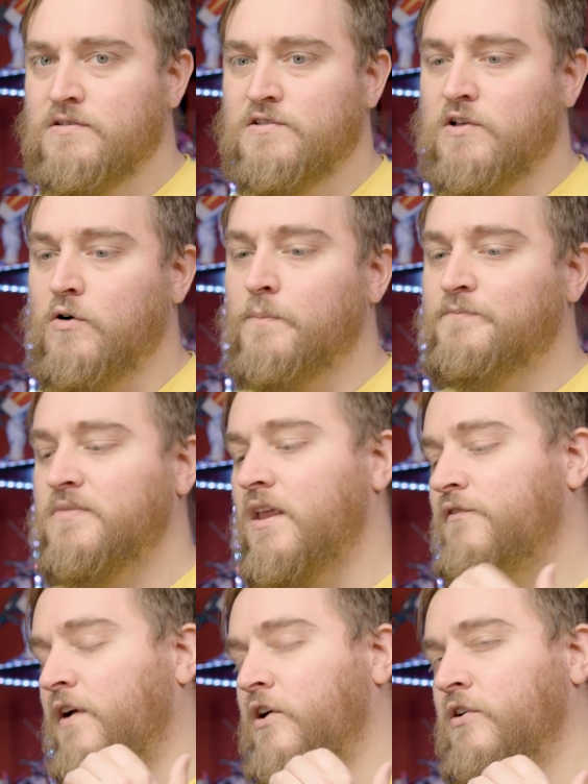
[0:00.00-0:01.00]
So
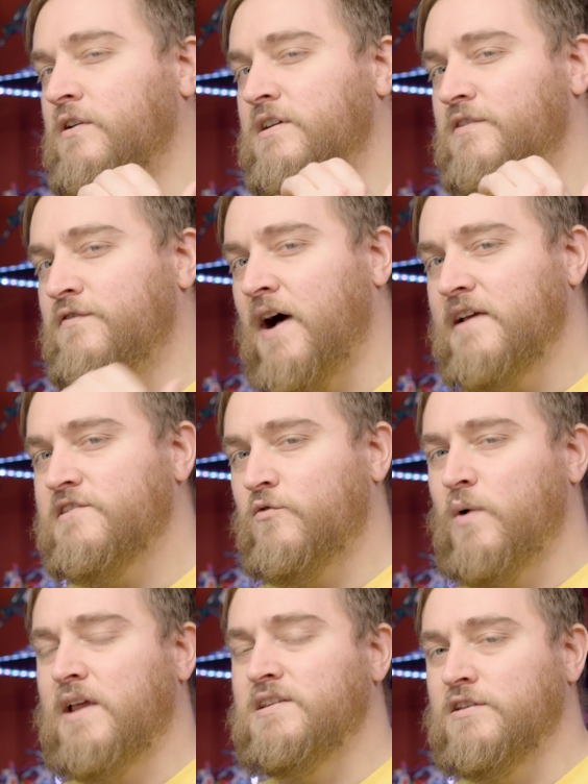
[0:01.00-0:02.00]
if I could devise a
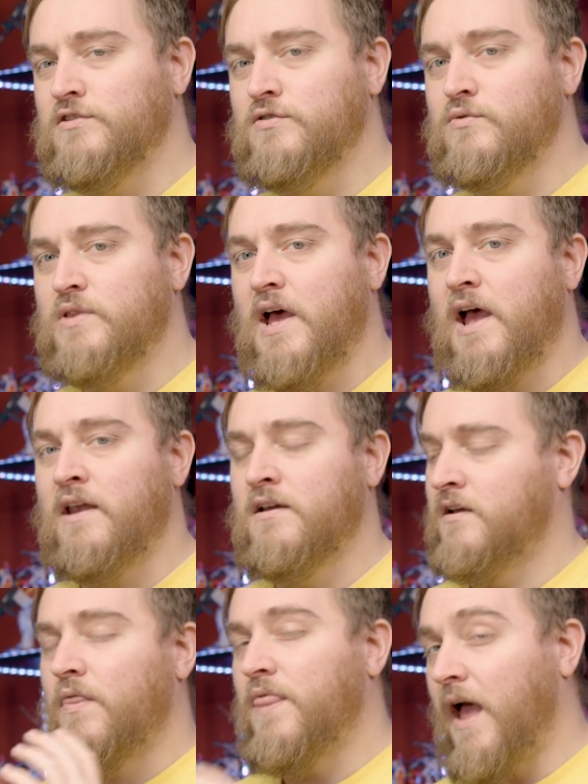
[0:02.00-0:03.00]
way to do that,
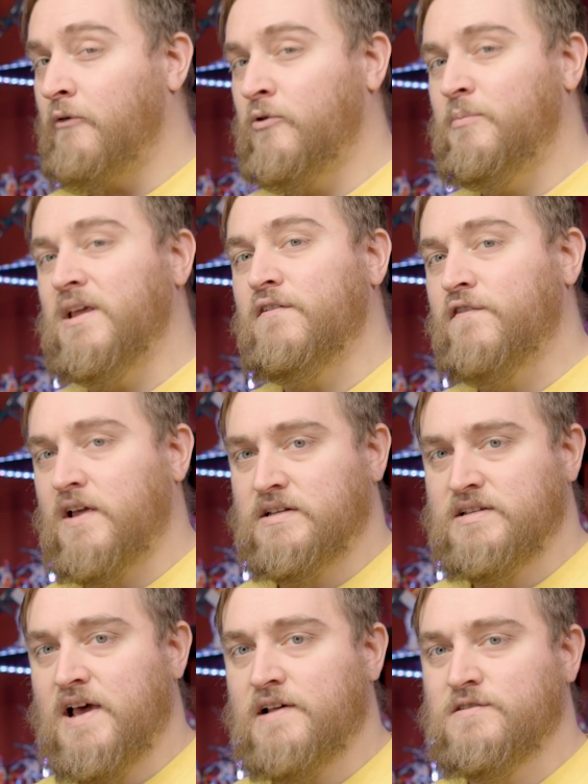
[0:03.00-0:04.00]
that would be
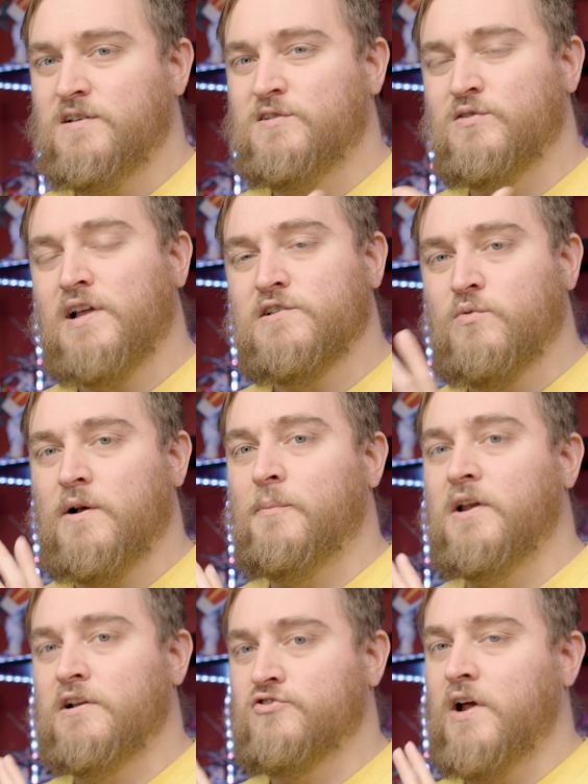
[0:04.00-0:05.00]
fantastic. So that's what I'm
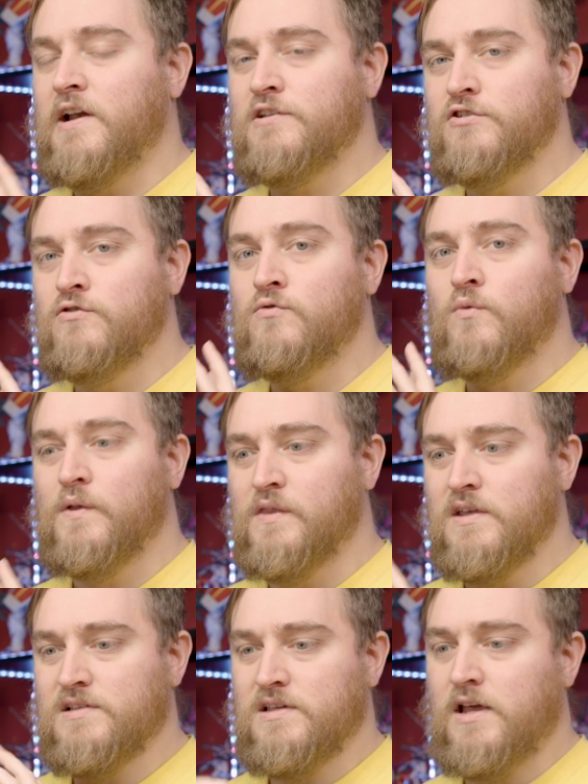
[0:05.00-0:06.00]
gonna try to do with
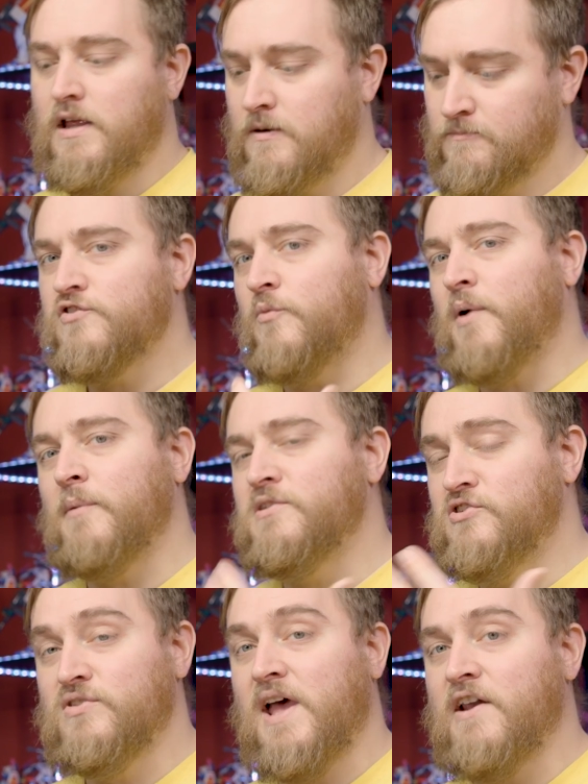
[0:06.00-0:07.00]
this kit. So I'll probably
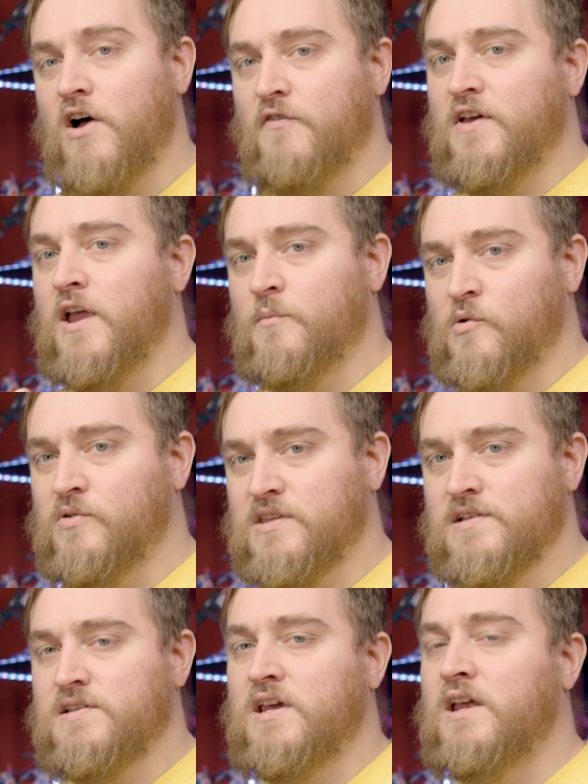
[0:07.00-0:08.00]
do that off camera with
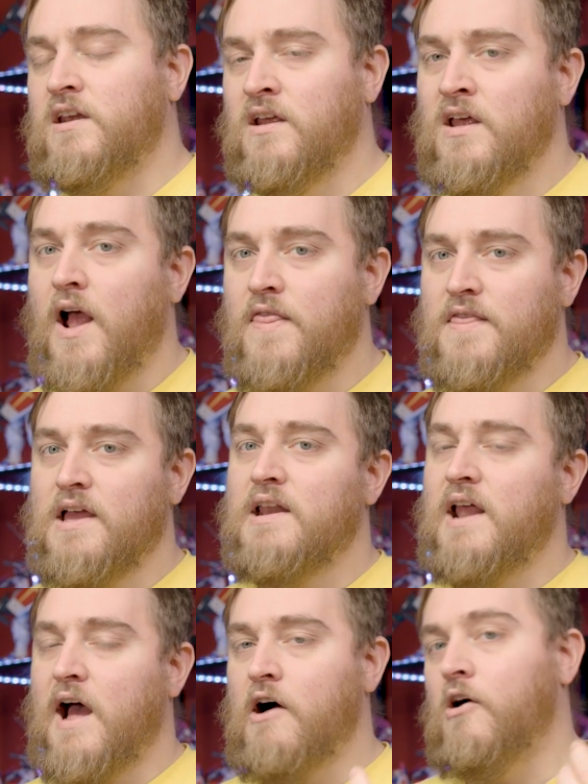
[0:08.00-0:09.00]
this kit, and
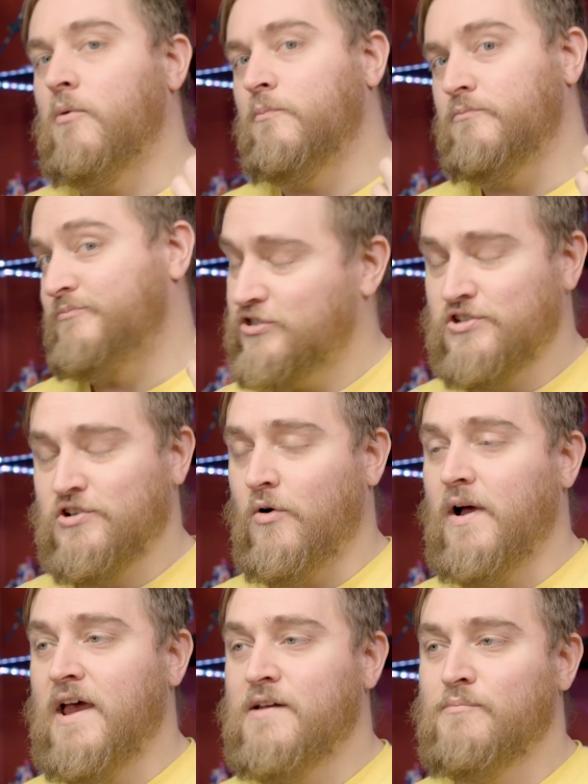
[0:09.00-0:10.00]
then I'll just
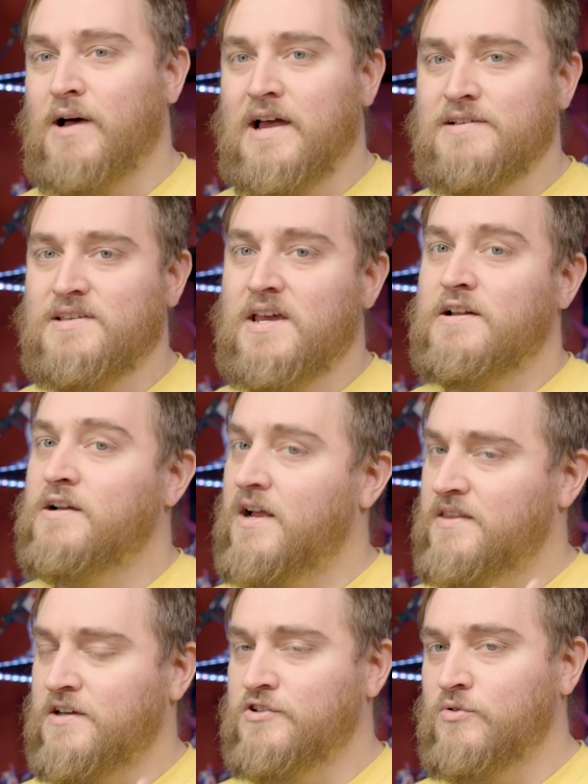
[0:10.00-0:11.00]
go ahead and buy a Zeta
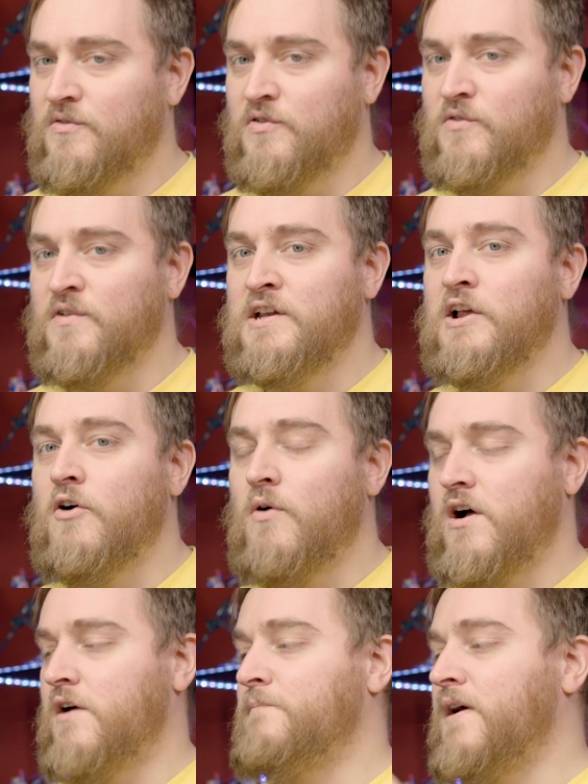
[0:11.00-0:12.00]
and then do a full video
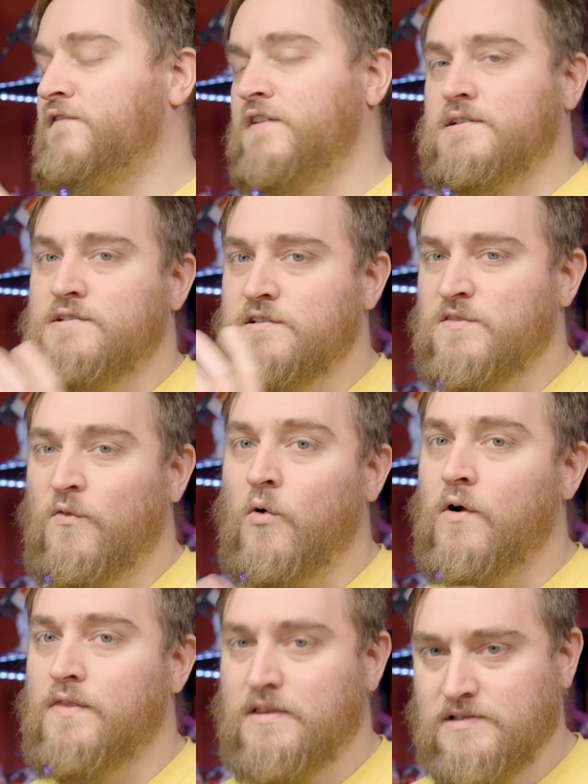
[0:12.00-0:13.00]
on my fixes
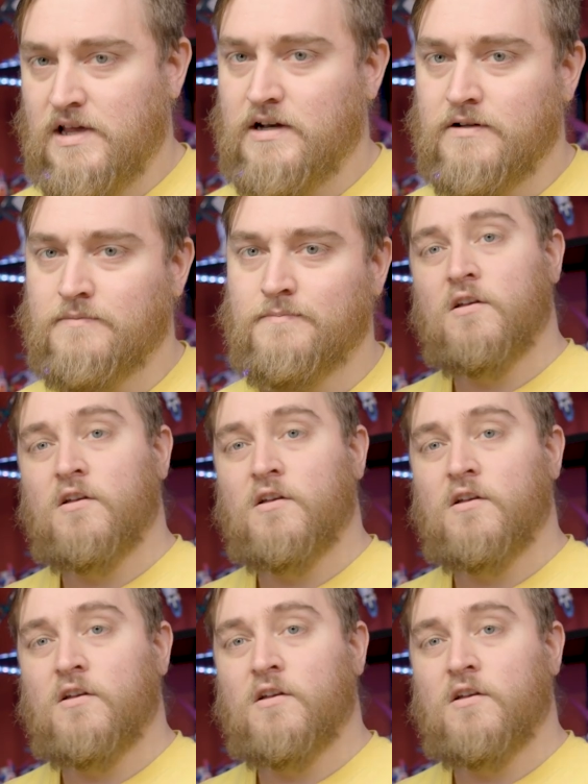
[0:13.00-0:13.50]
for the Zeta.